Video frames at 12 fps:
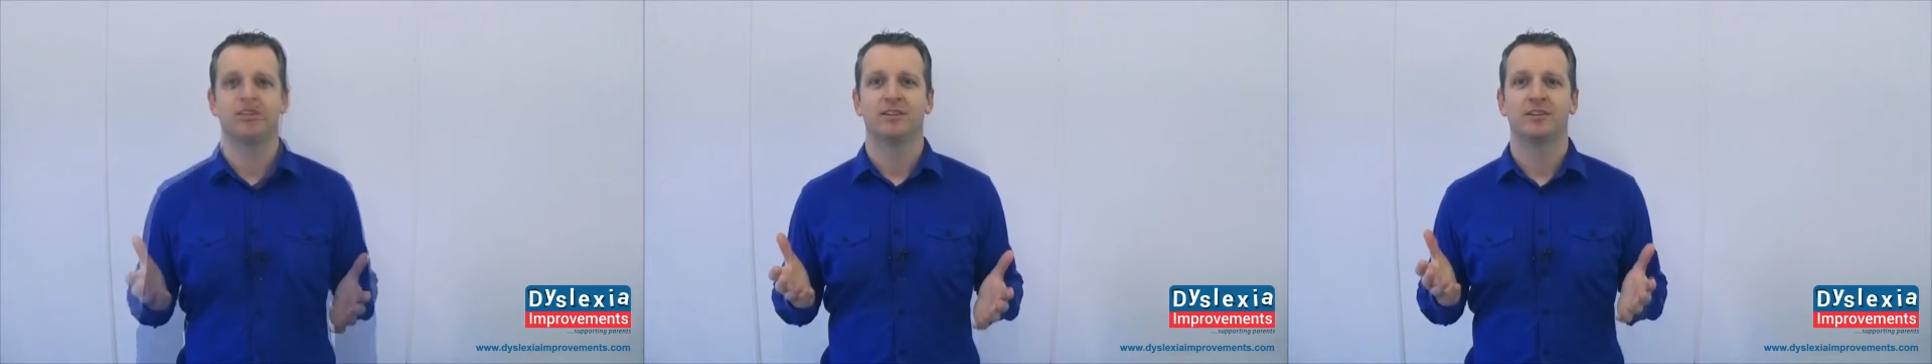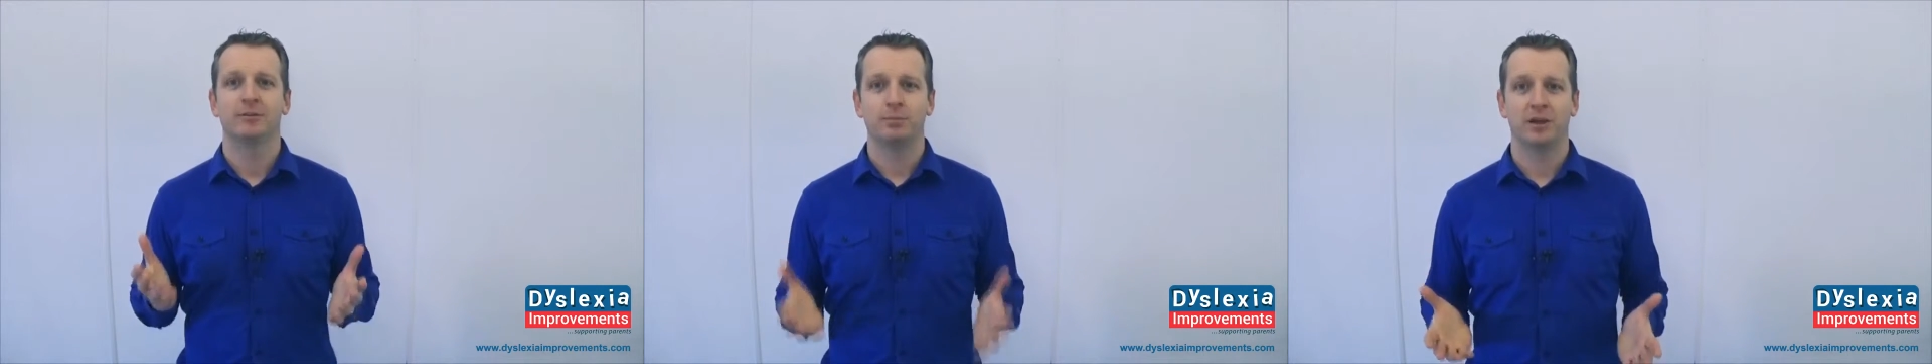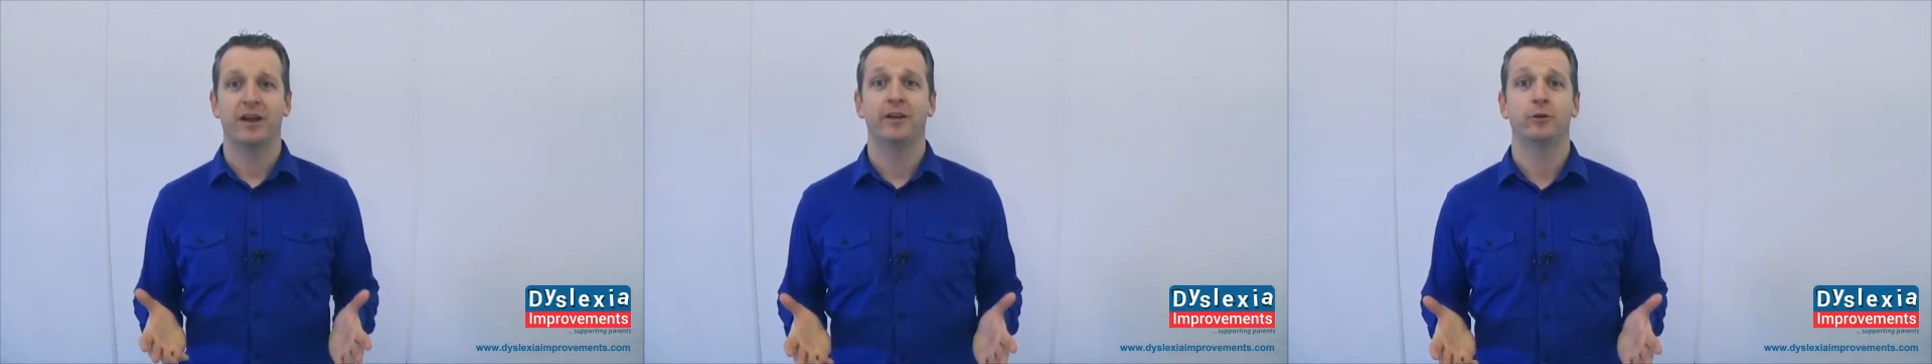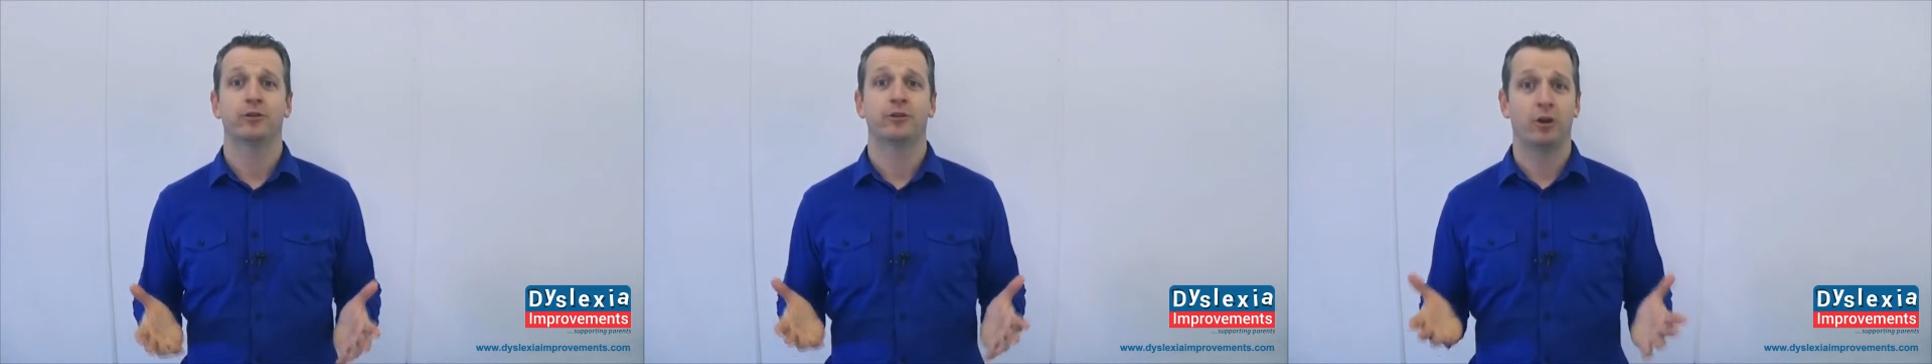Display
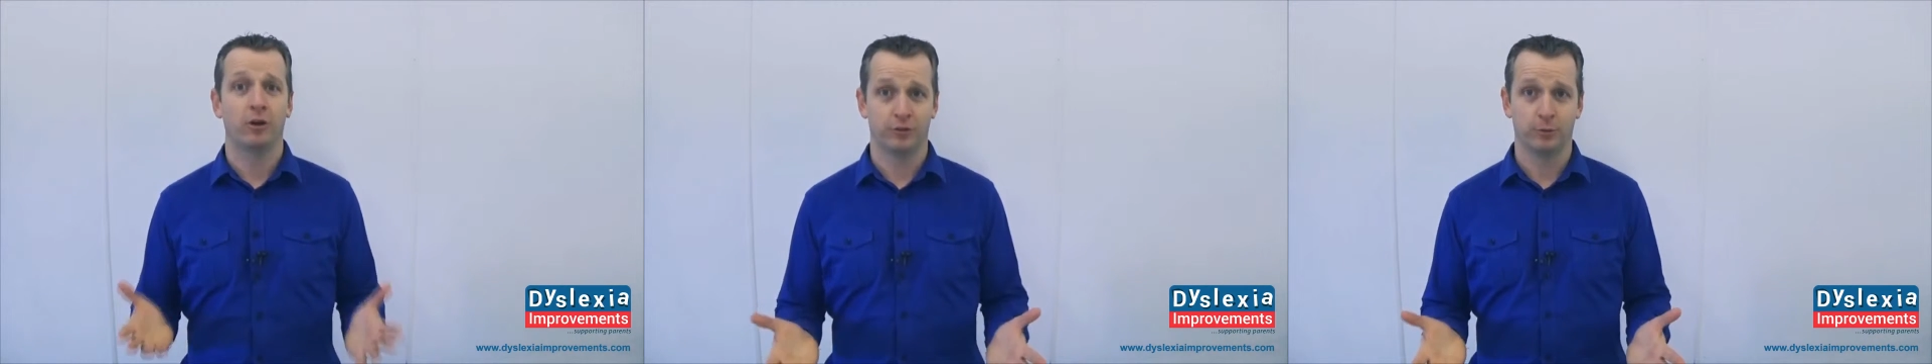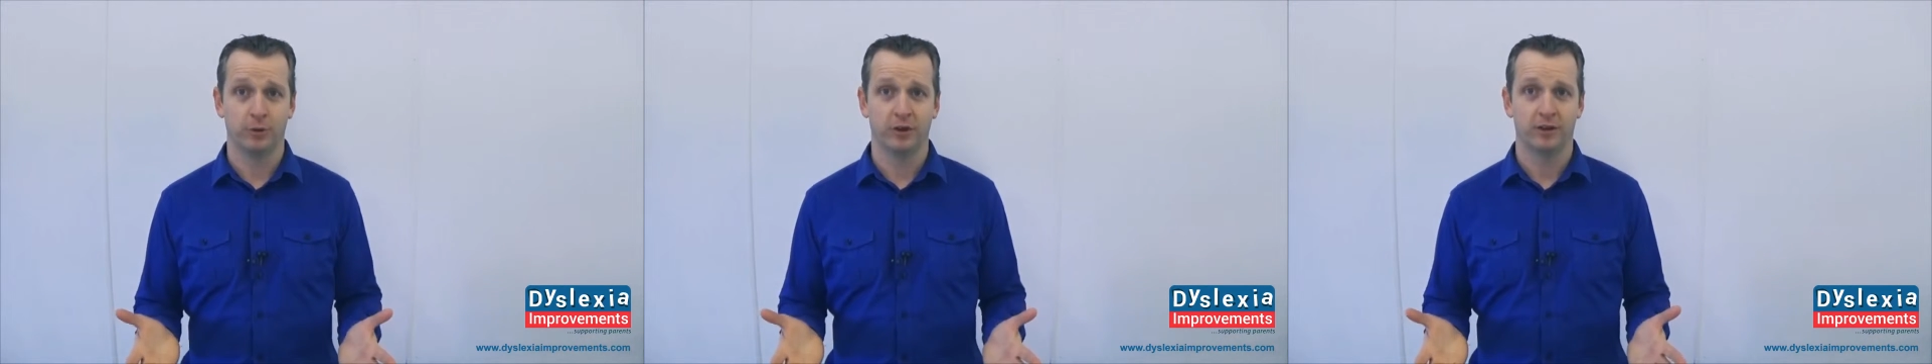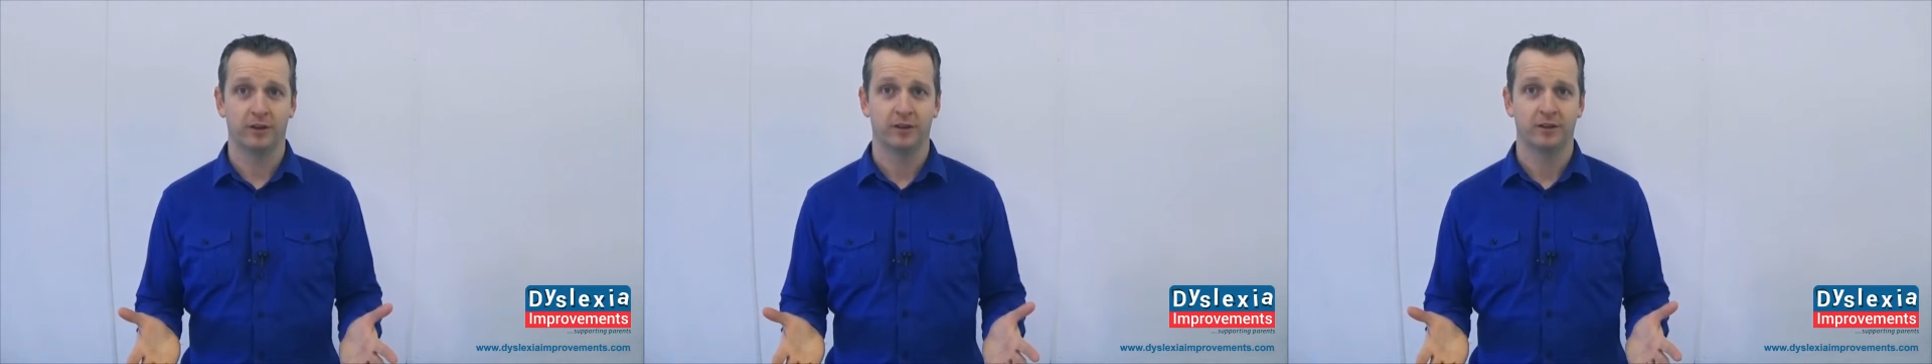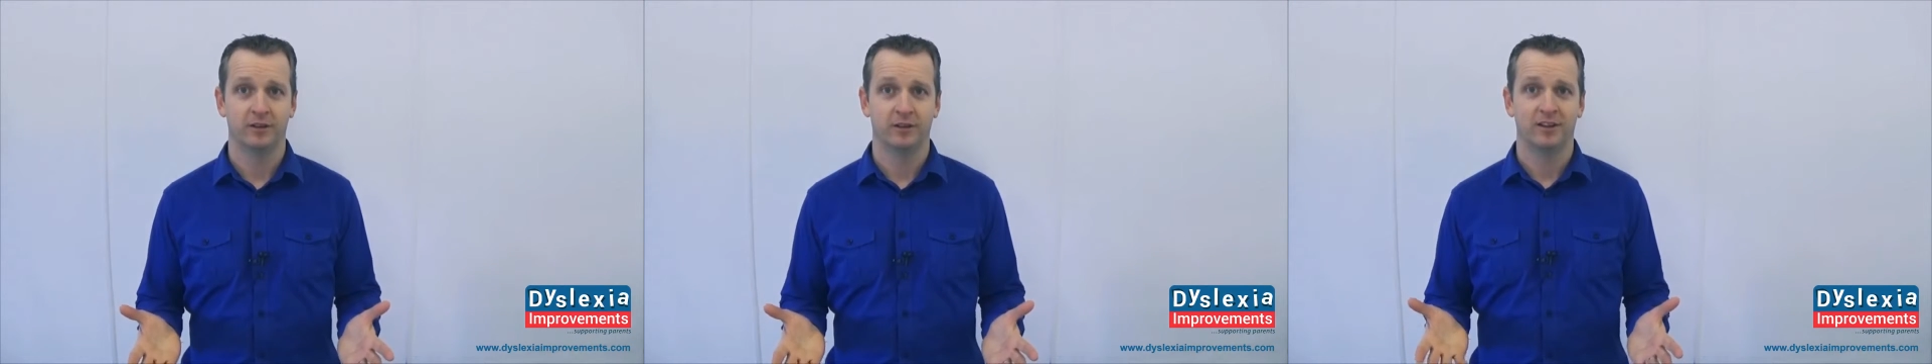your child's work.
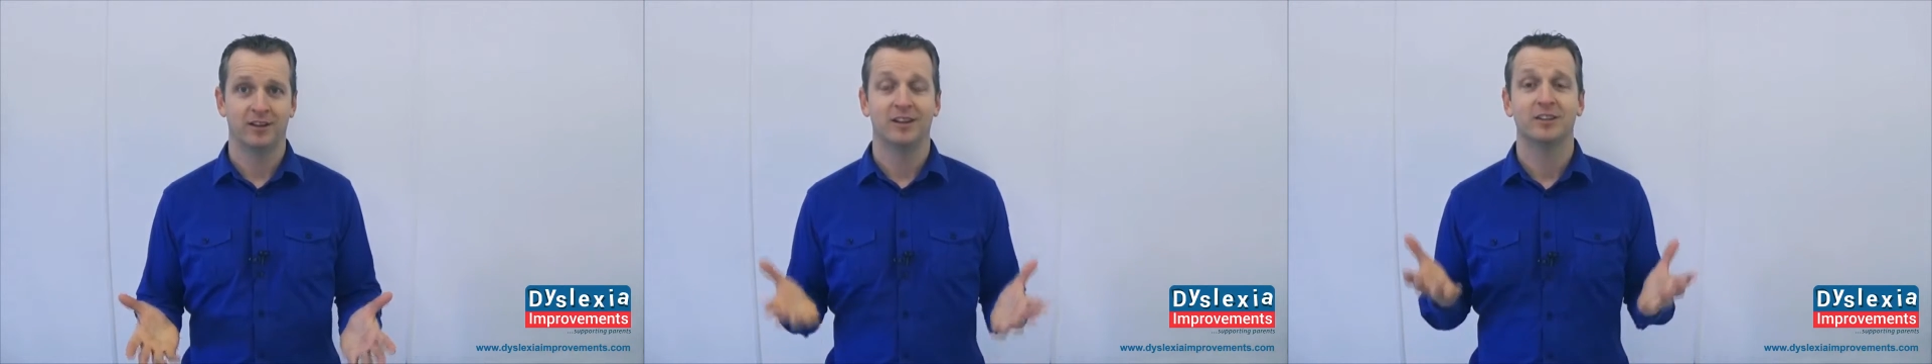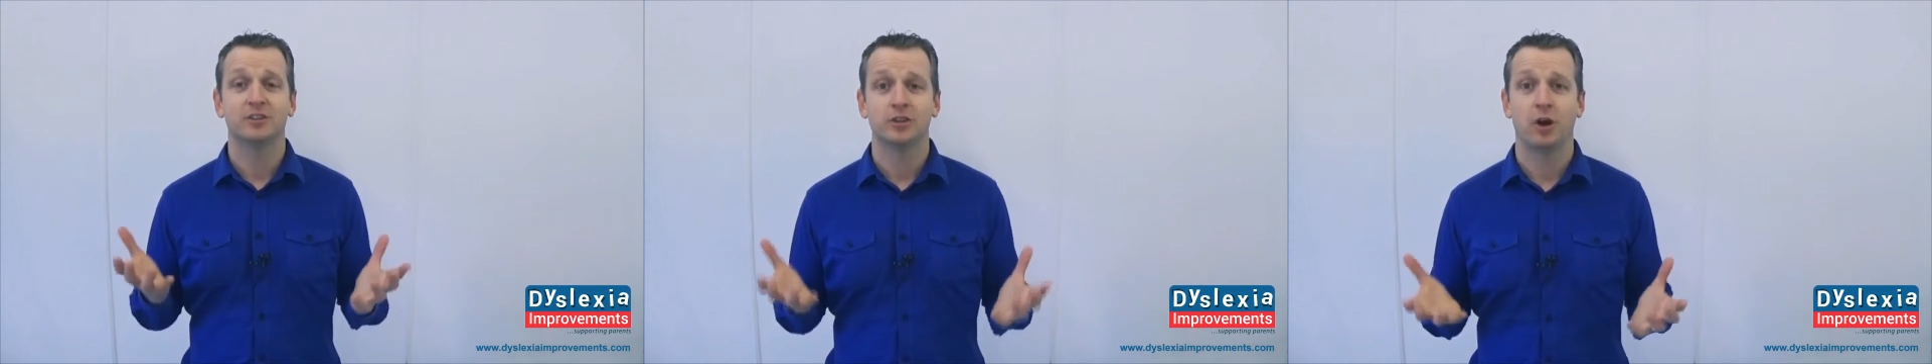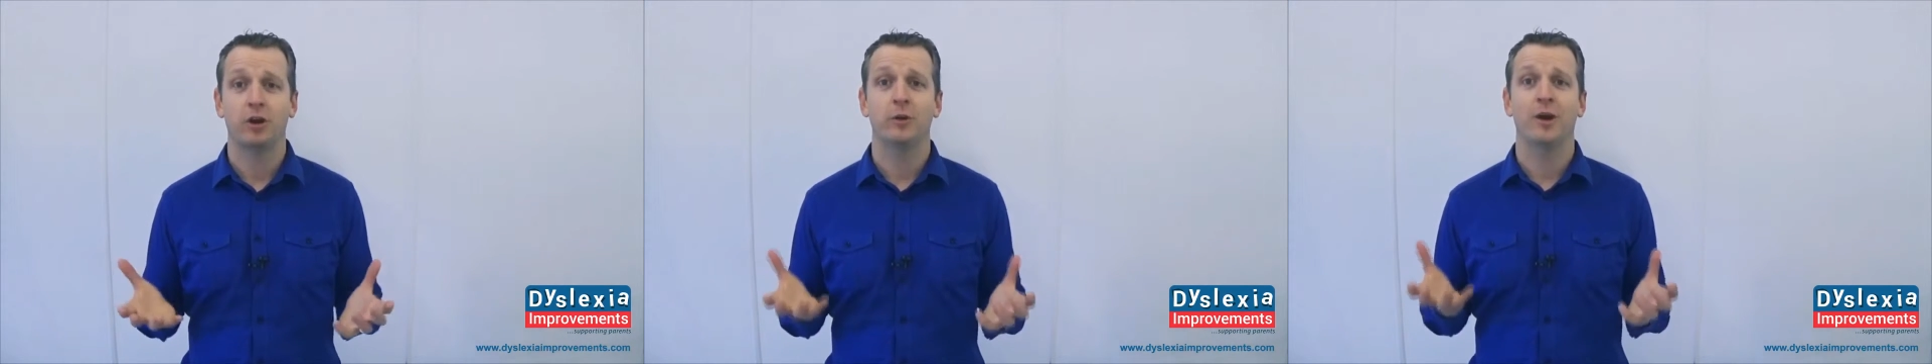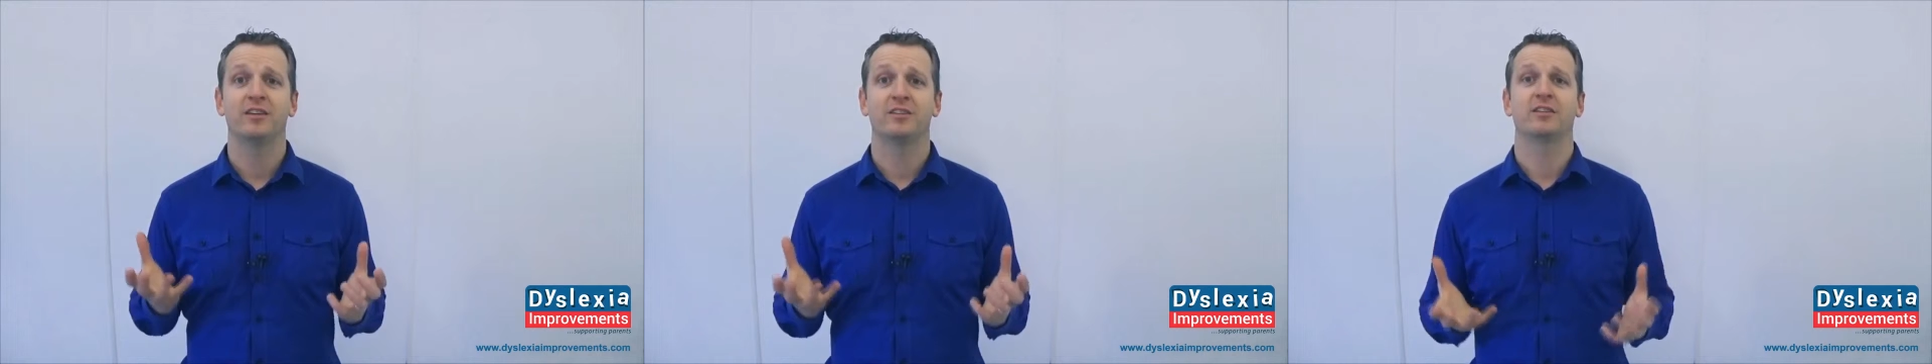A child who
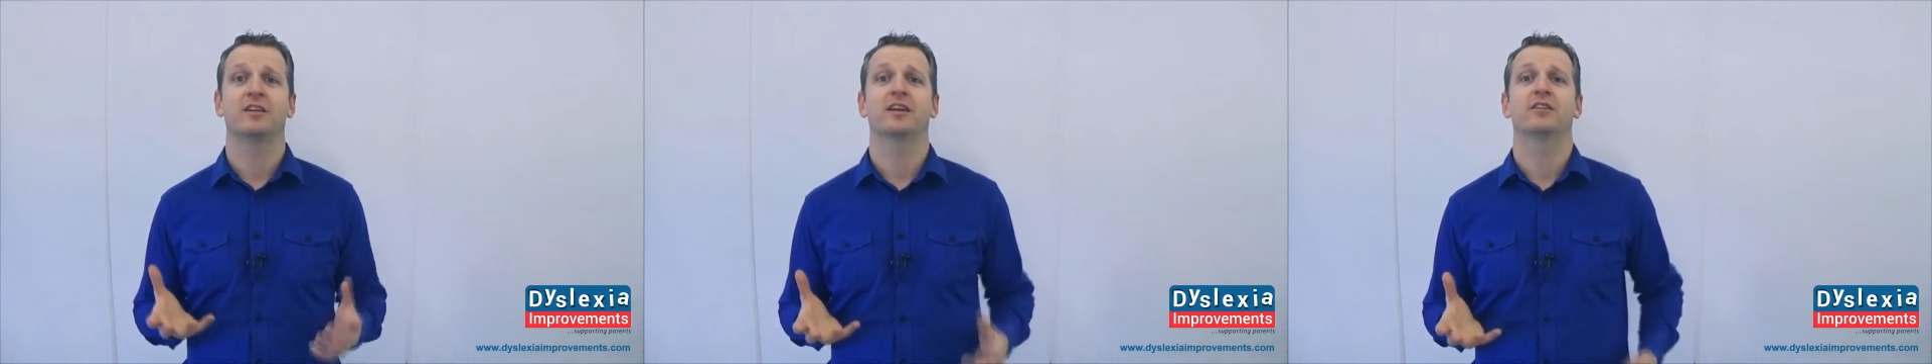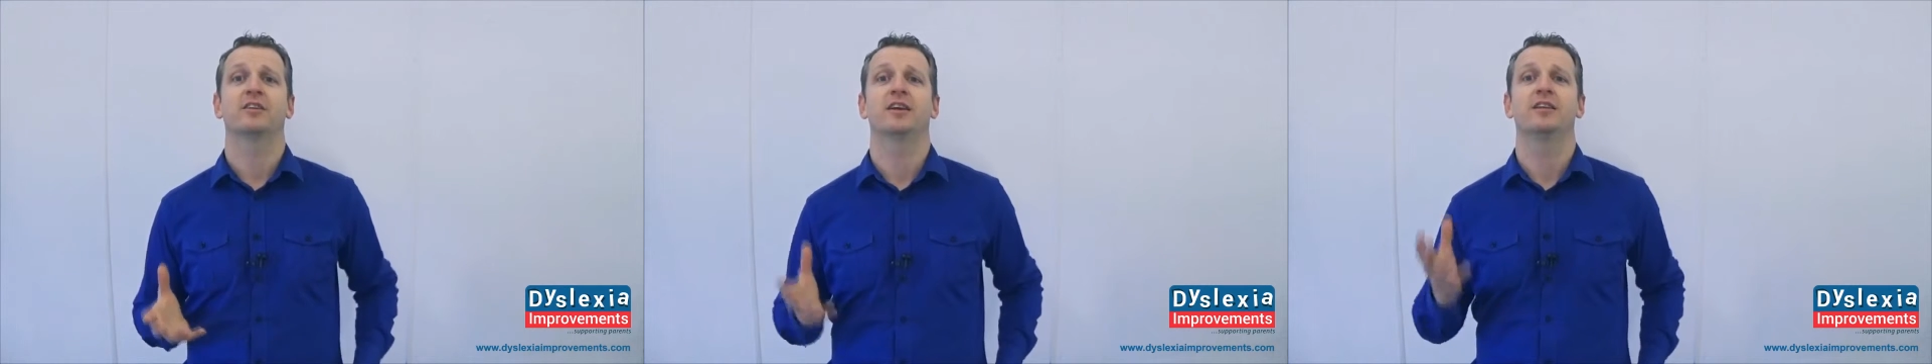has dyslexia